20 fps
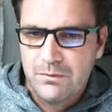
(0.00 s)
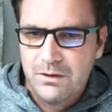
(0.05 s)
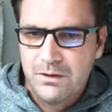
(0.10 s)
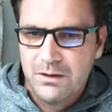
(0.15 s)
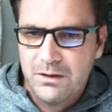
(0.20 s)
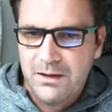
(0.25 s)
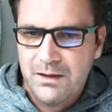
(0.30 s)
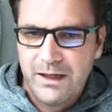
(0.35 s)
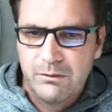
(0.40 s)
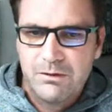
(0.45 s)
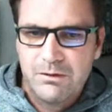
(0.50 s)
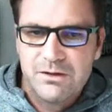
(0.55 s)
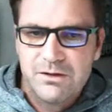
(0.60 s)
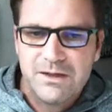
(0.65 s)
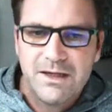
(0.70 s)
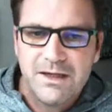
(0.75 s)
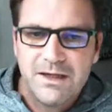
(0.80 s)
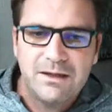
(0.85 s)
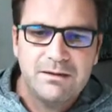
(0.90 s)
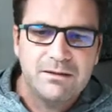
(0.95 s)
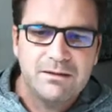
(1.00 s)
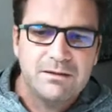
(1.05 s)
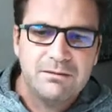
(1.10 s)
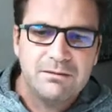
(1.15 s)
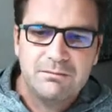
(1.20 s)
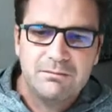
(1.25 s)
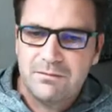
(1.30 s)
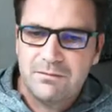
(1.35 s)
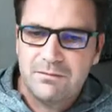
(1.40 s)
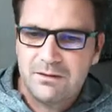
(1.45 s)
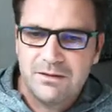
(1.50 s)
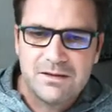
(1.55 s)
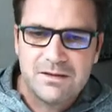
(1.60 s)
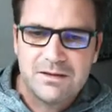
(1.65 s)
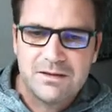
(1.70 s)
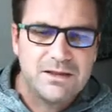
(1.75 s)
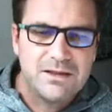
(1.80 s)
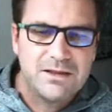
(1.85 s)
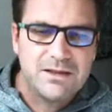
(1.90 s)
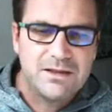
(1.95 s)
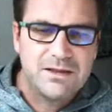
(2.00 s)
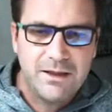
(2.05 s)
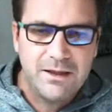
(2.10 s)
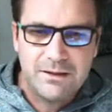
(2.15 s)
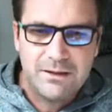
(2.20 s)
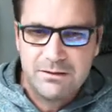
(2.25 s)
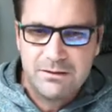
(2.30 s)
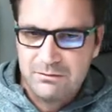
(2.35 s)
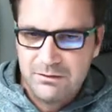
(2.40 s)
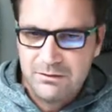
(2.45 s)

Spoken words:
Language, again, just leave that.